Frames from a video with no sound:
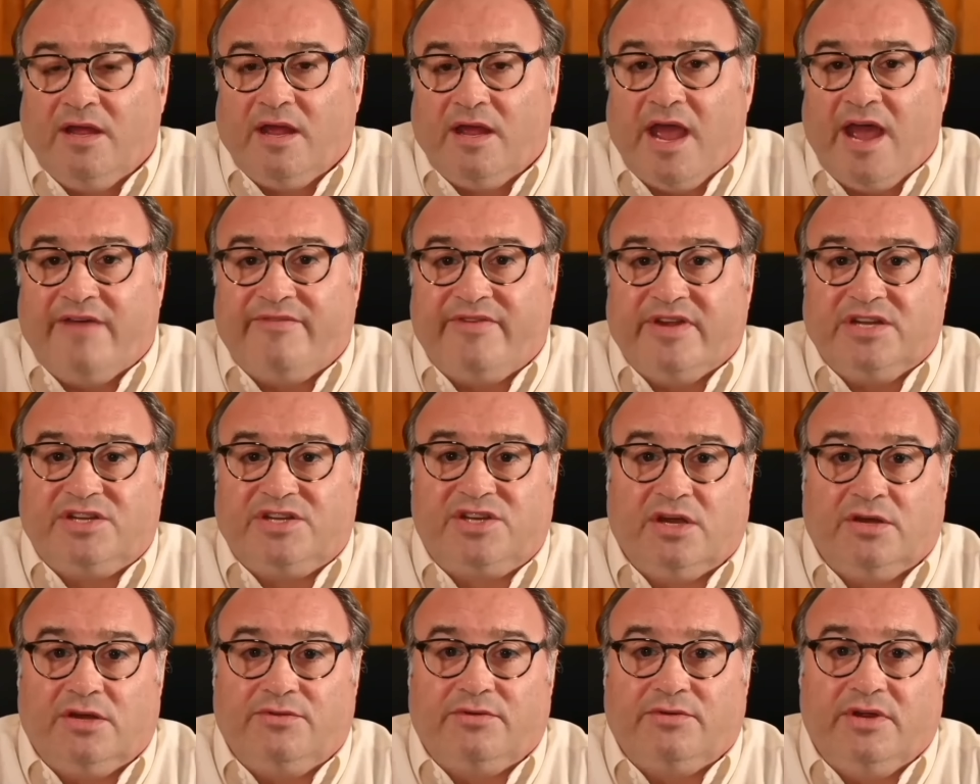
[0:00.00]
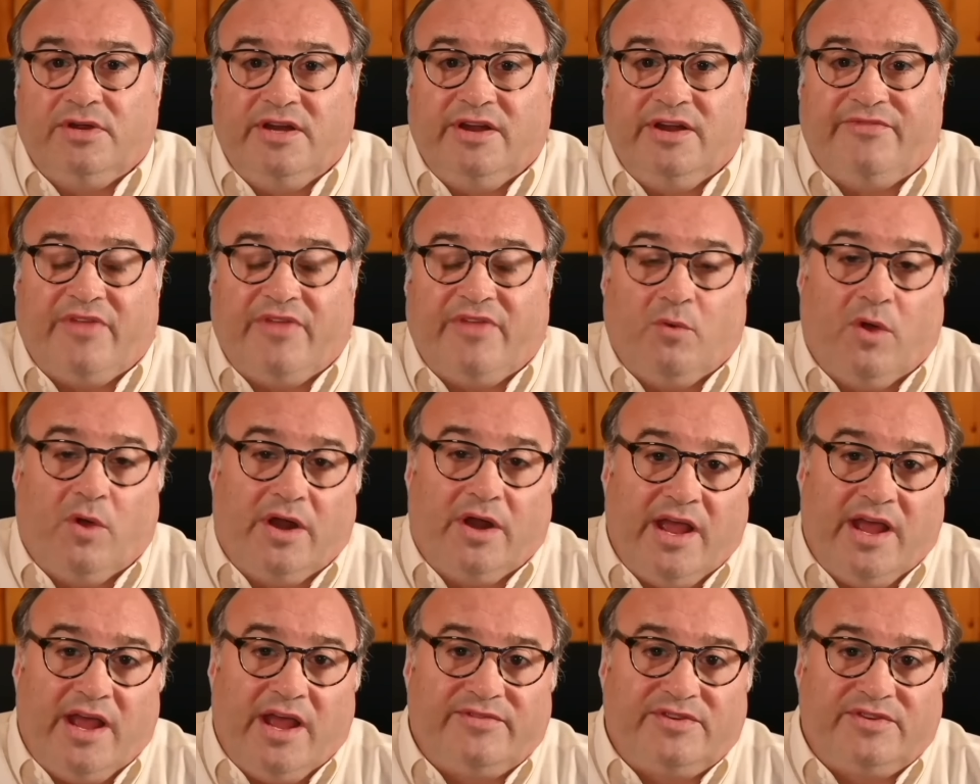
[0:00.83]
having children, if they
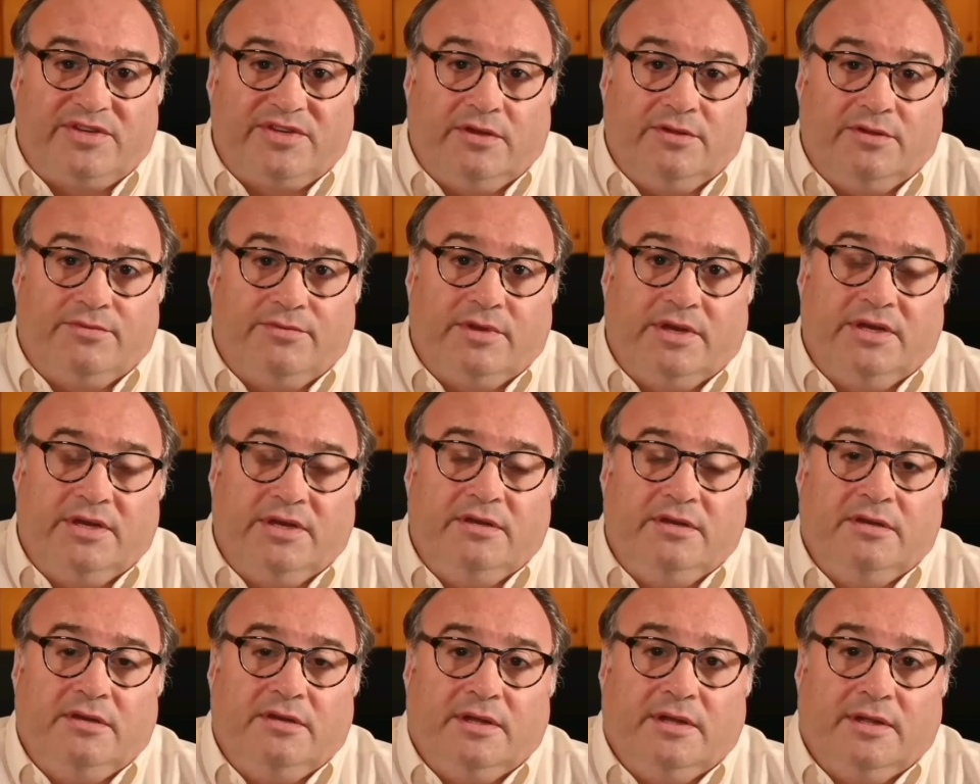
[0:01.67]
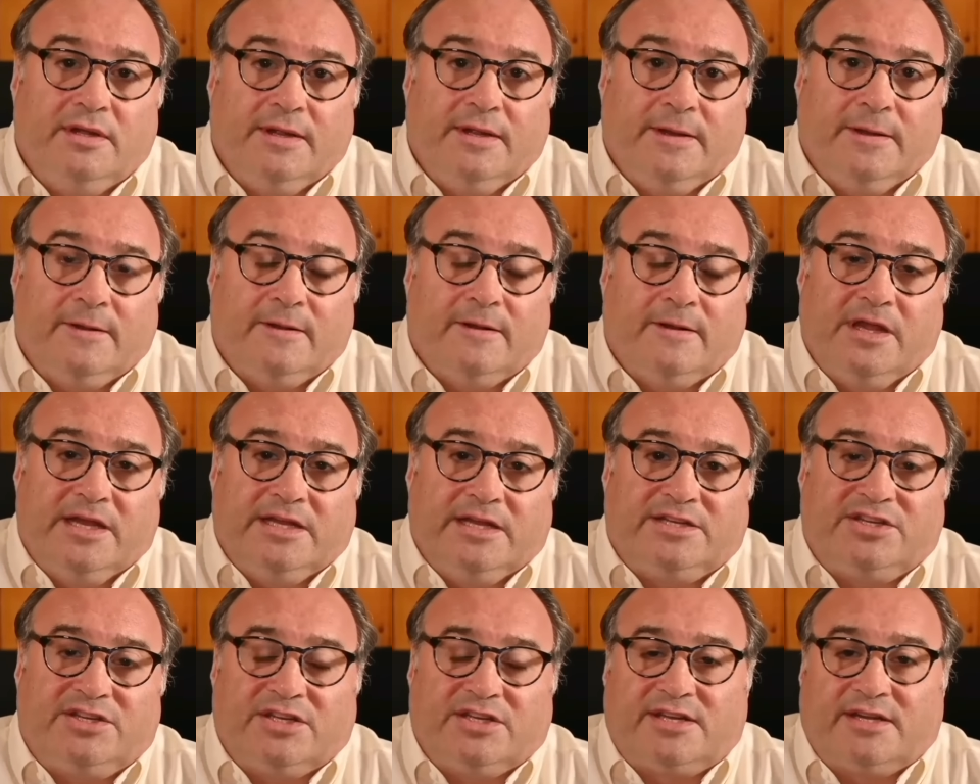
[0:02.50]
want to have children,
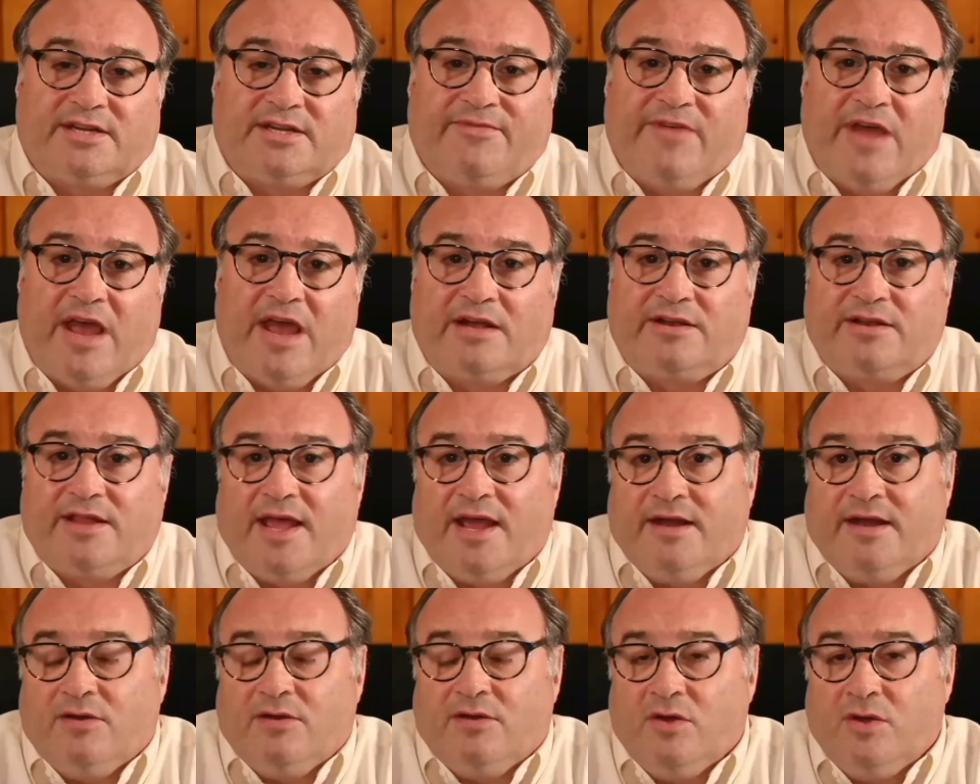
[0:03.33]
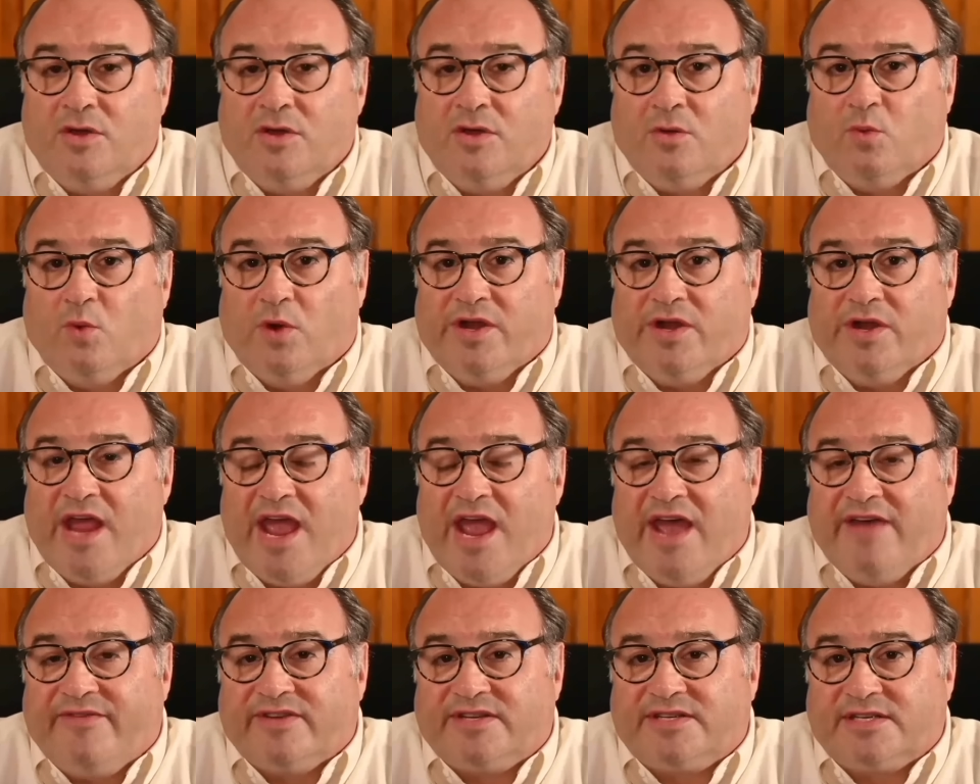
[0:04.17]
it's just a fact that when you
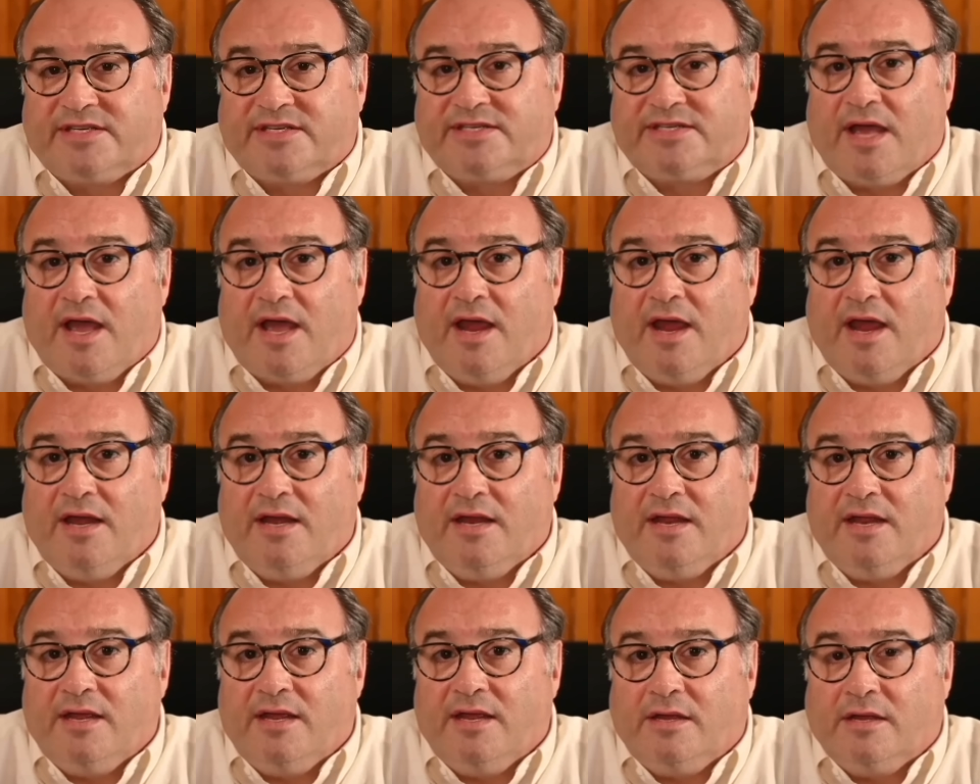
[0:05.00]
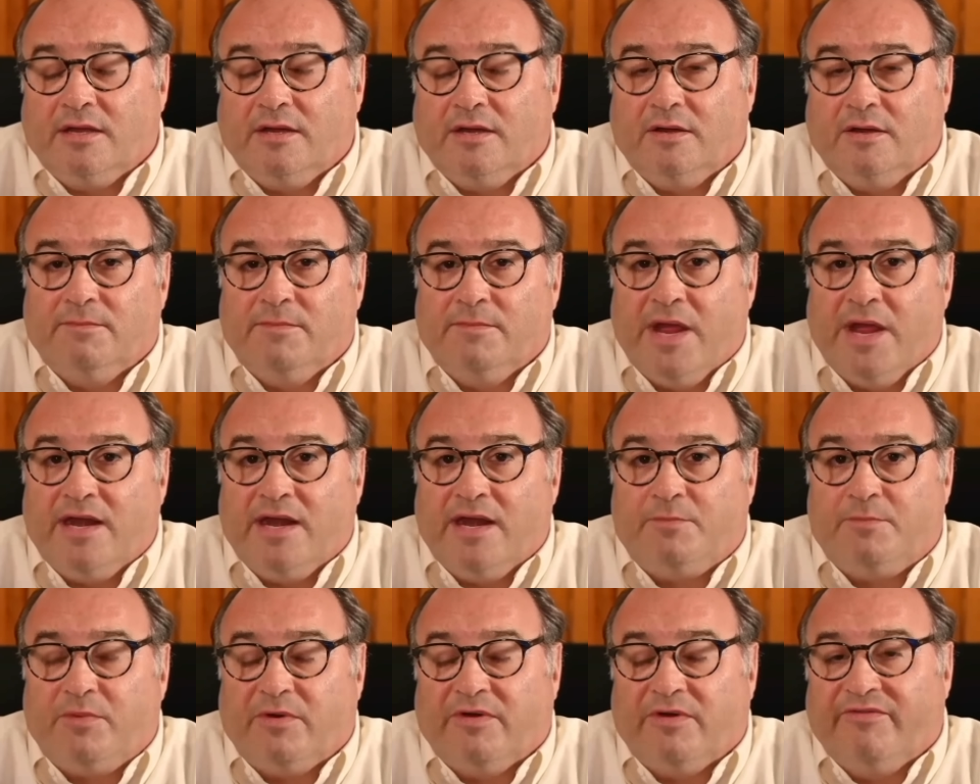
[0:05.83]
have a society
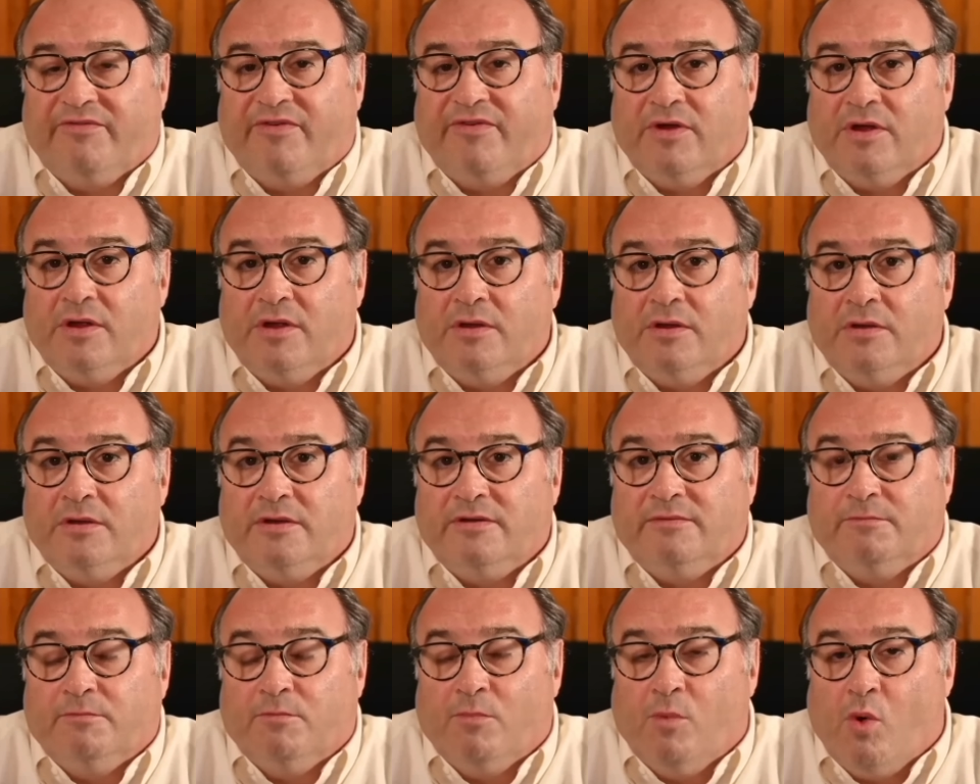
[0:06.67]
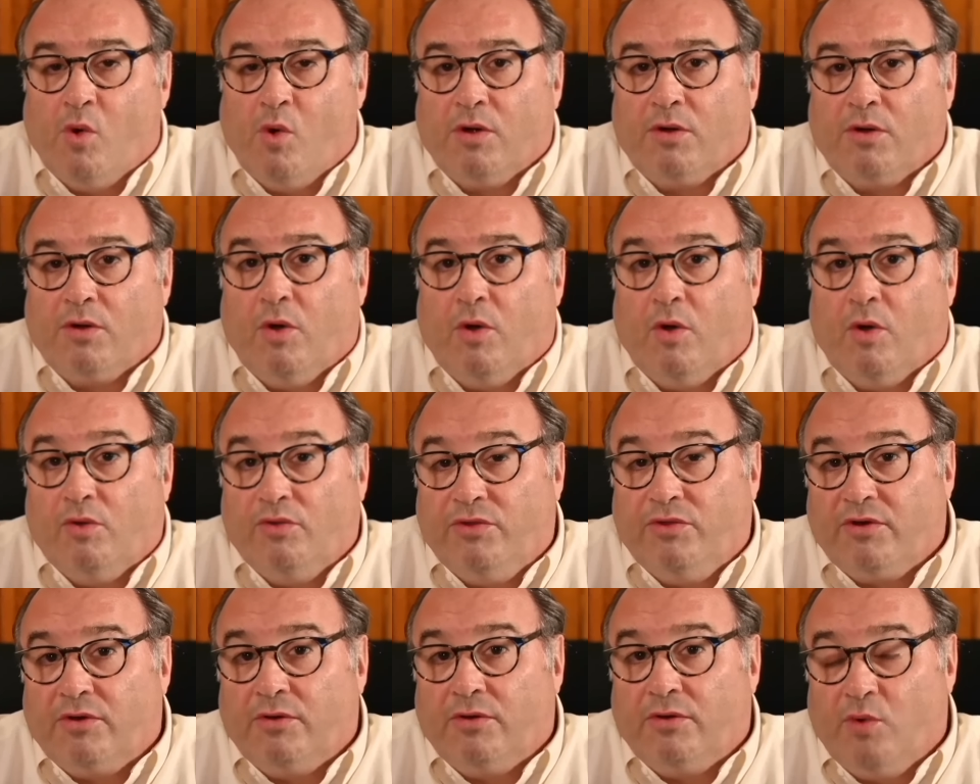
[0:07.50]
made up of more
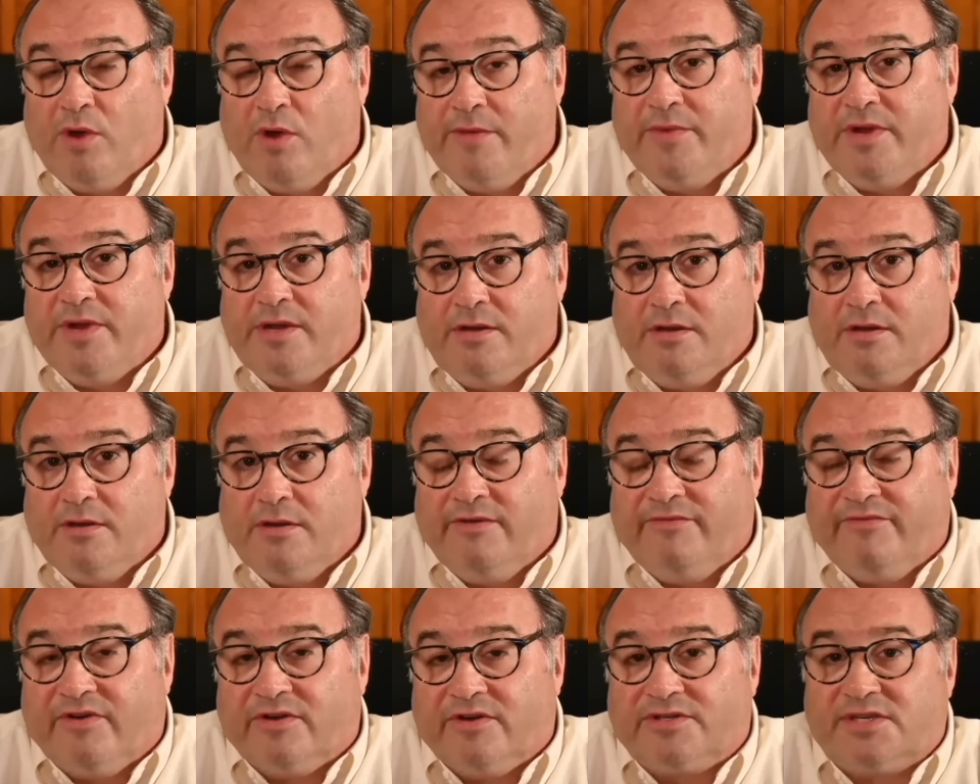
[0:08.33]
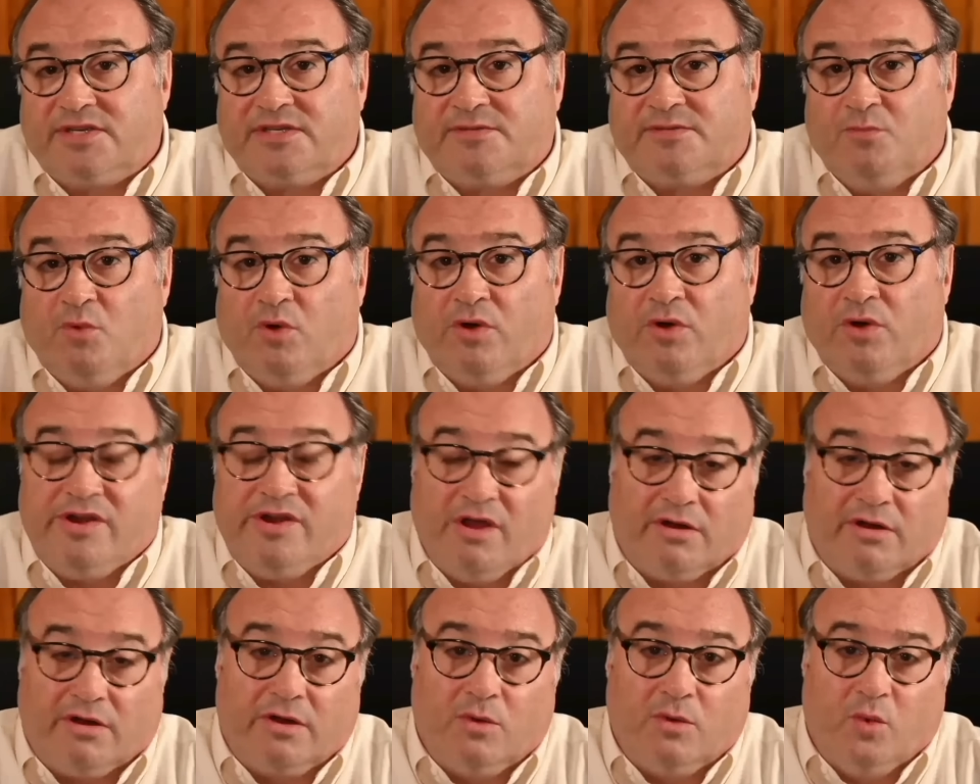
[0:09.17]
older women versus more
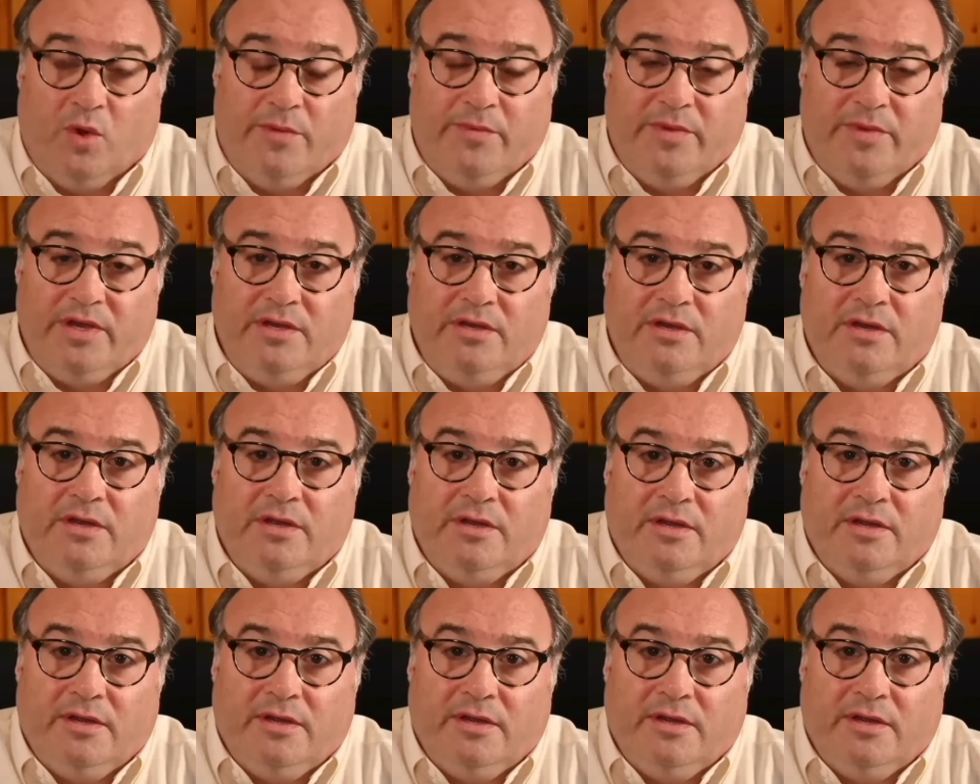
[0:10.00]
younger women,